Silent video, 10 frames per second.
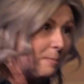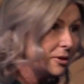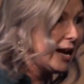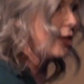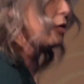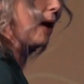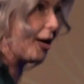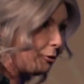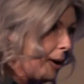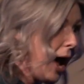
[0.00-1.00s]
people down the
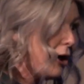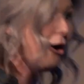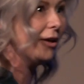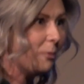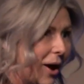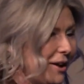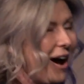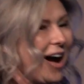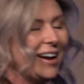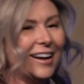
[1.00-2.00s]
bathroom aisle and
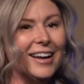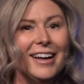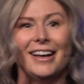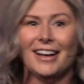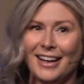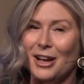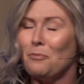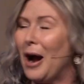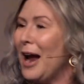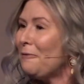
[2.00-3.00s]
whatnot and
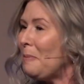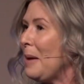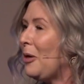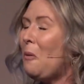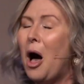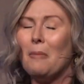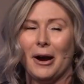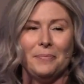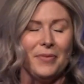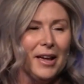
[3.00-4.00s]
praying for people at
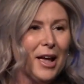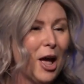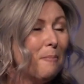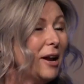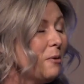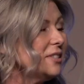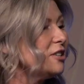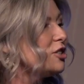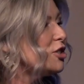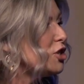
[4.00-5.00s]
Walmart. But it was
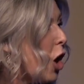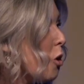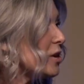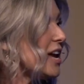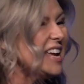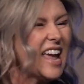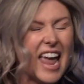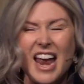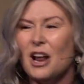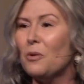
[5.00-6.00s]
a soaking
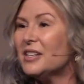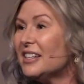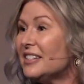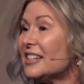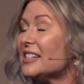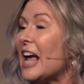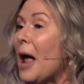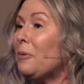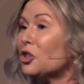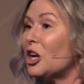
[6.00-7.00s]
in. It was a
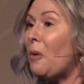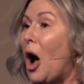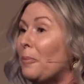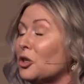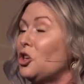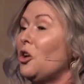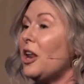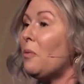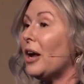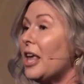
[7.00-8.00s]
discipleship
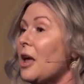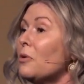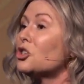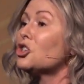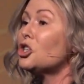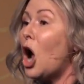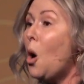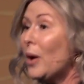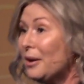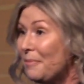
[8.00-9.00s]
opportunity where he was
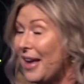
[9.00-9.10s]
showing